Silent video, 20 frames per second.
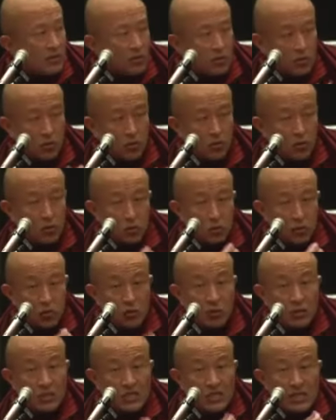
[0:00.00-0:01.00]

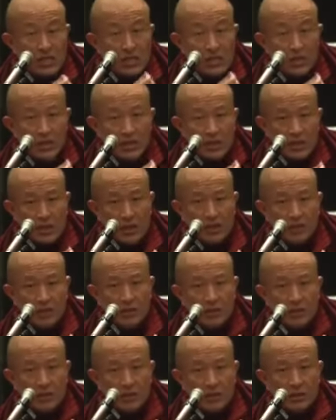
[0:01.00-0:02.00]
You are seeking
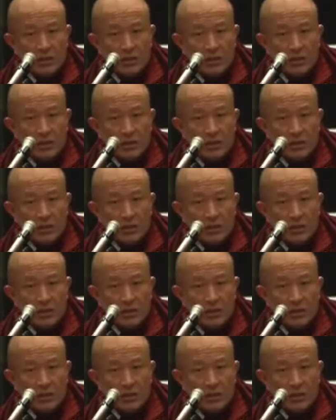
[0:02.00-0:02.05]
that.